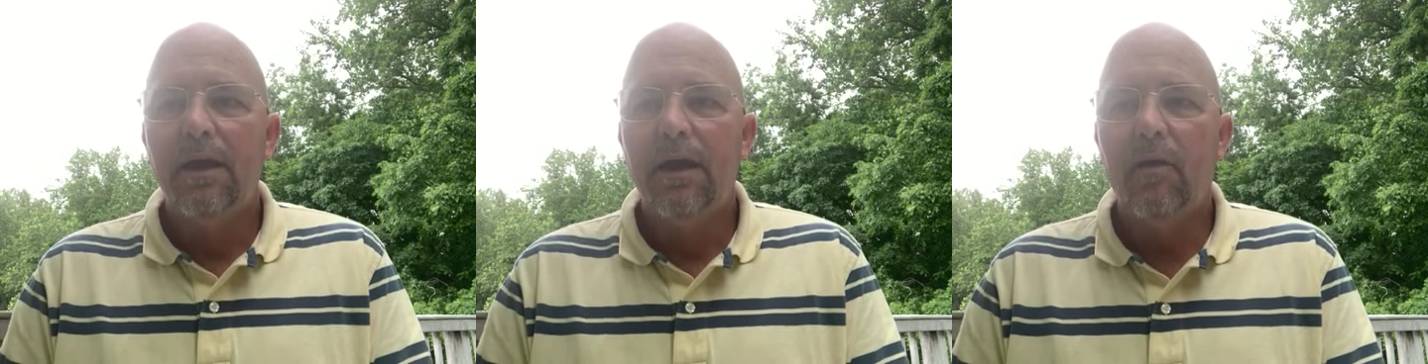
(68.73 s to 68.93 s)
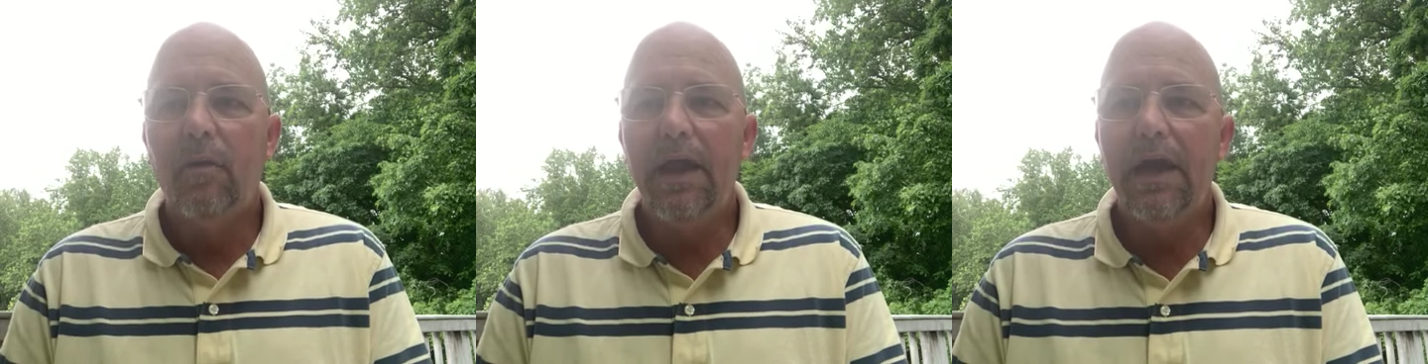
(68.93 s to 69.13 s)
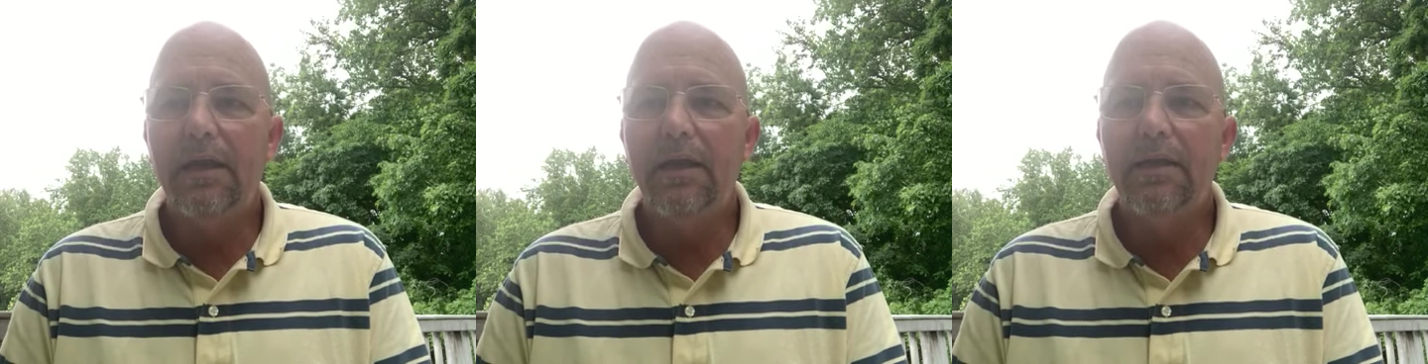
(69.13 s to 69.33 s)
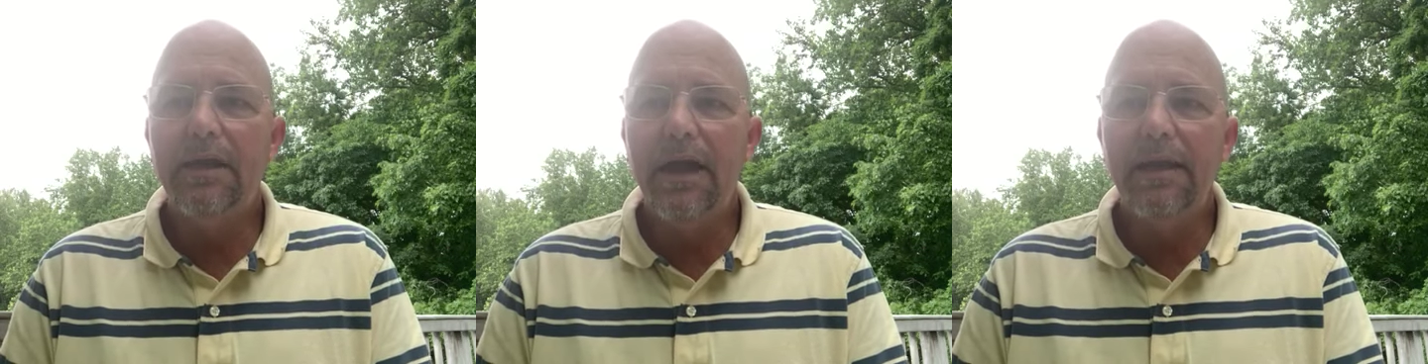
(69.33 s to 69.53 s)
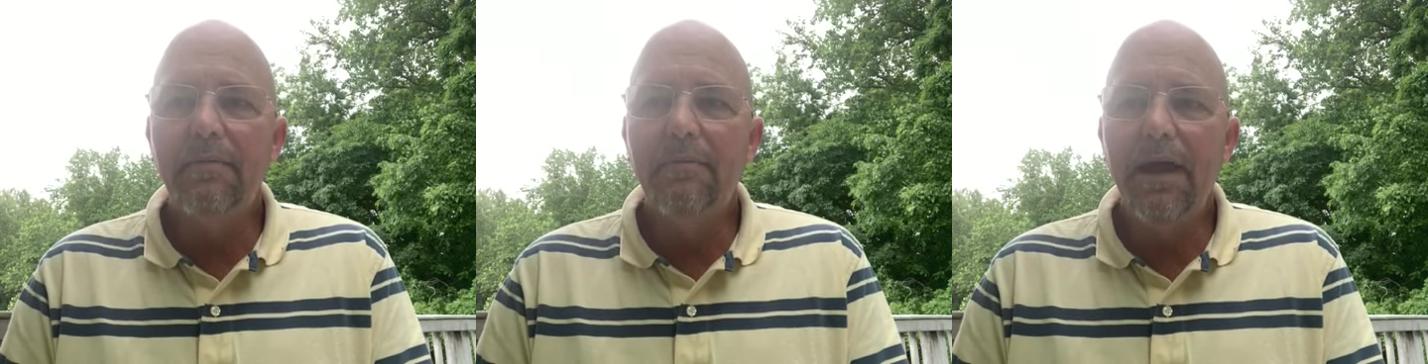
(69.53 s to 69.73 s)
we had a
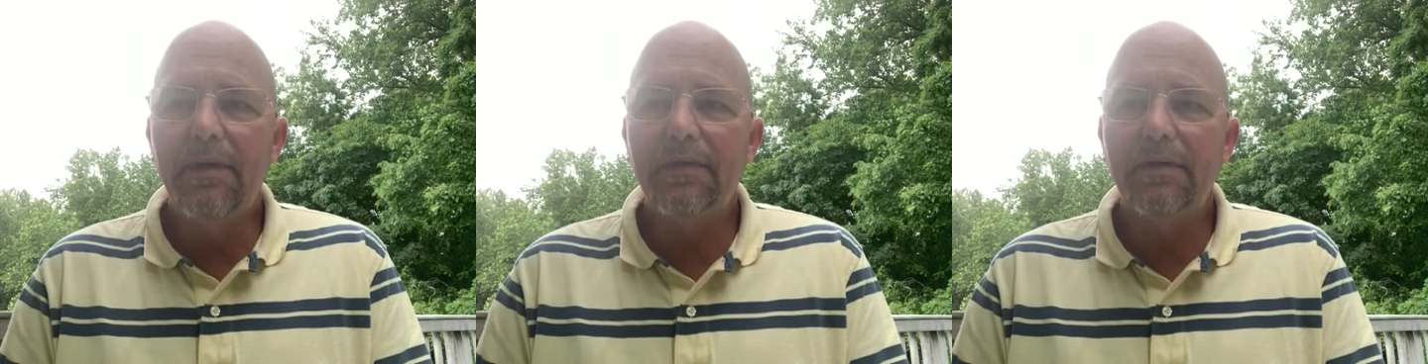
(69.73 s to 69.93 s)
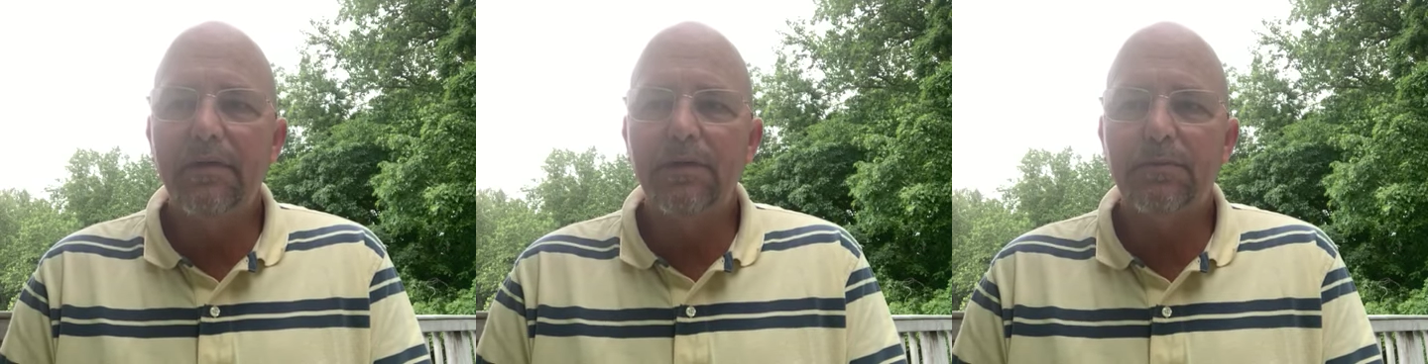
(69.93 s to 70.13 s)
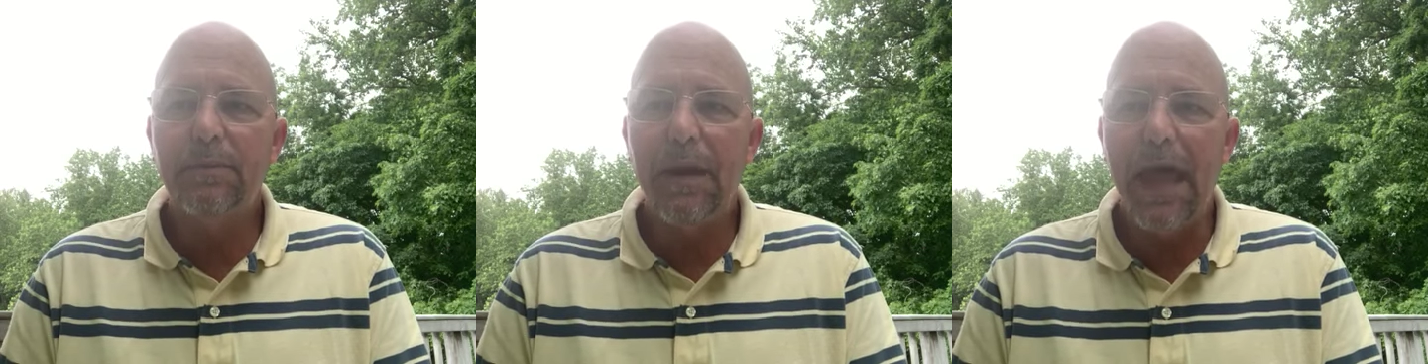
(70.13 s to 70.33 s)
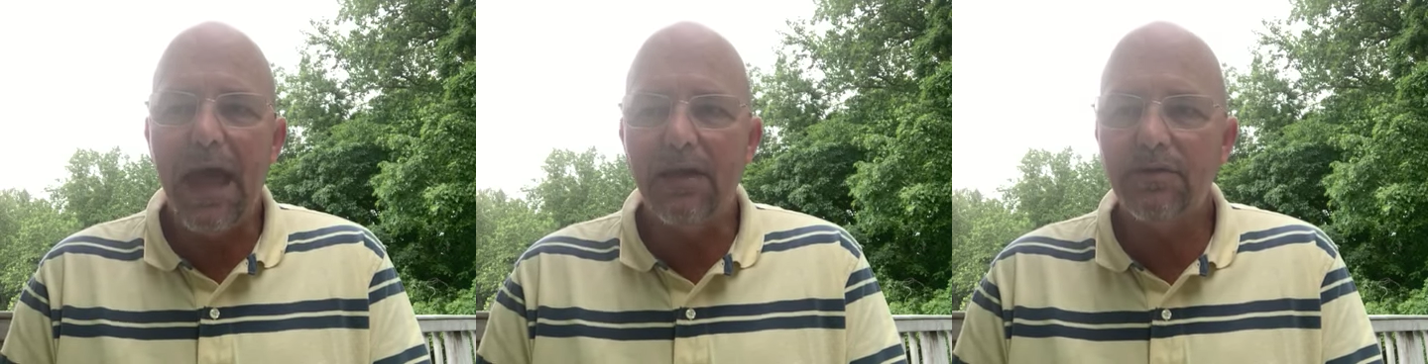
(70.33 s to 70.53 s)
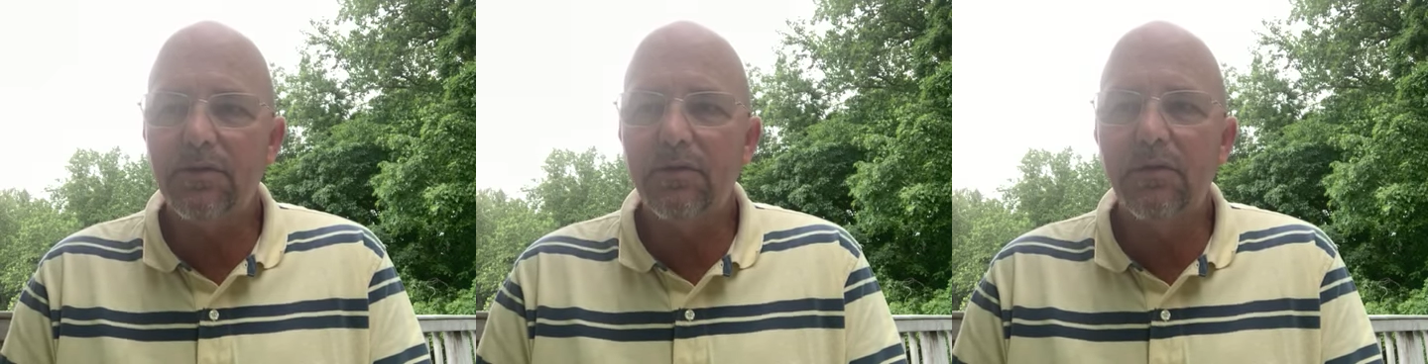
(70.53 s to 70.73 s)
United Methodist
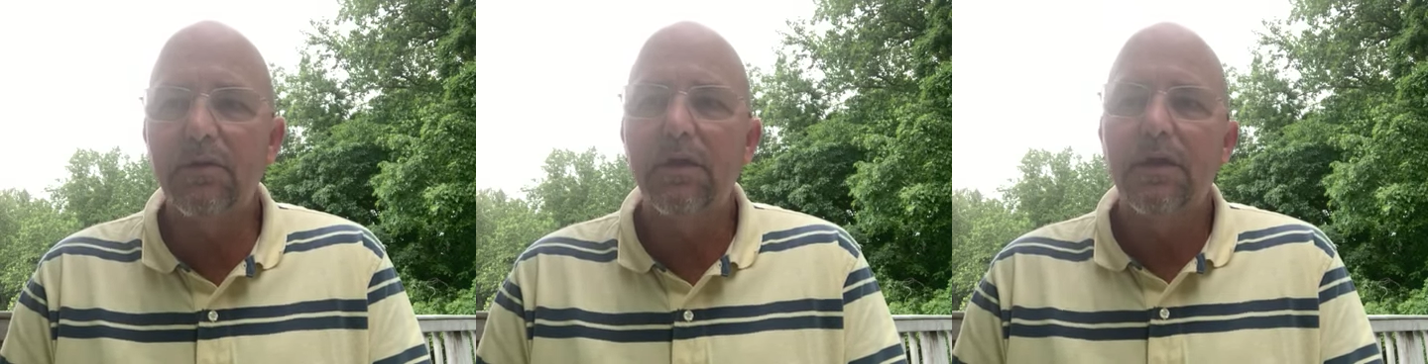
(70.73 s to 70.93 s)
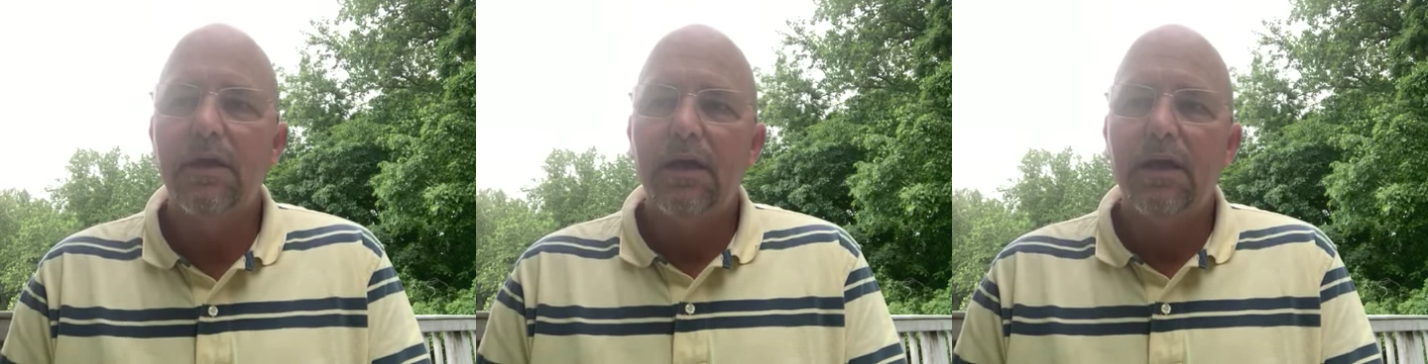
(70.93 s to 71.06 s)
pastor,